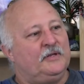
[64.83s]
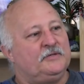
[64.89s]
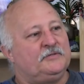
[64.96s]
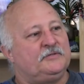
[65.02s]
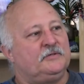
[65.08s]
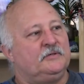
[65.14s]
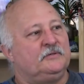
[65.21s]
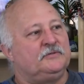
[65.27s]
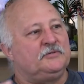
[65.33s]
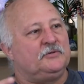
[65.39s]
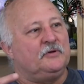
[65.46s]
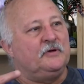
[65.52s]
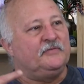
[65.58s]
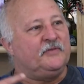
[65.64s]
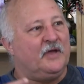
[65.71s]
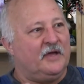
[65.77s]
it is a
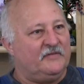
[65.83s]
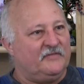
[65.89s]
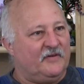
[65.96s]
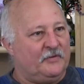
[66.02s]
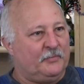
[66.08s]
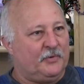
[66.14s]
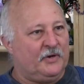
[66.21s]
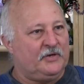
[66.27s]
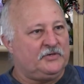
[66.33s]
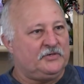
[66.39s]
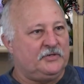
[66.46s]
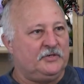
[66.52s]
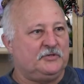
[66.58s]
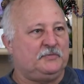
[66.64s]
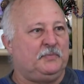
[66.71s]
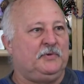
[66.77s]
soft, high
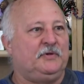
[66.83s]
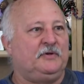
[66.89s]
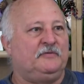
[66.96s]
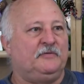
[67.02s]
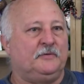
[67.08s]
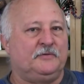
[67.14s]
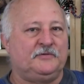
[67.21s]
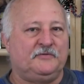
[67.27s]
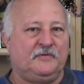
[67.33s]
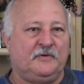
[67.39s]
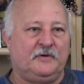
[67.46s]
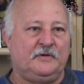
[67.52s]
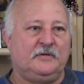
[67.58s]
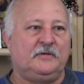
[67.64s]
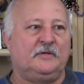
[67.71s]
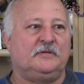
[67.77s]
vibration. It's beautiful. It's
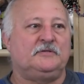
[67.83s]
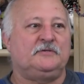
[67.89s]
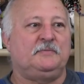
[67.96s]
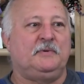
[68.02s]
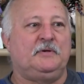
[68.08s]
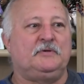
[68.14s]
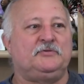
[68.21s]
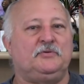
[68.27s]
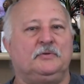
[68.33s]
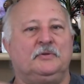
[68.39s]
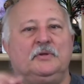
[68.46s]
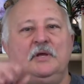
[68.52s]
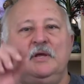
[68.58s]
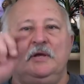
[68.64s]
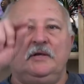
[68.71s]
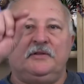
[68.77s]
very spiritual.